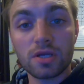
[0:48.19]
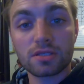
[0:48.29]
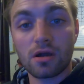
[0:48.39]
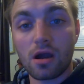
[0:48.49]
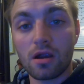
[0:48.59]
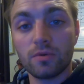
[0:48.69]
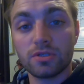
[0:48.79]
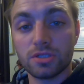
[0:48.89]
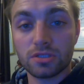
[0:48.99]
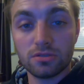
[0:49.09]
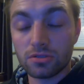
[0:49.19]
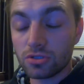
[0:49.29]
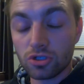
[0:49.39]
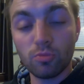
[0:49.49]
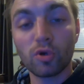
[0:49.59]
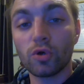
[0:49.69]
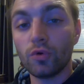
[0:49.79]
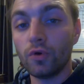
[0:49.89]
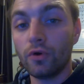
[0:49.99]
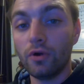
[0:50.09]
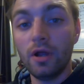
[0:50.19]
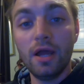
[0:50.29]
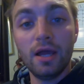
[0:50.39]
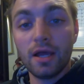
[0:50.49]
race car, which is super cool.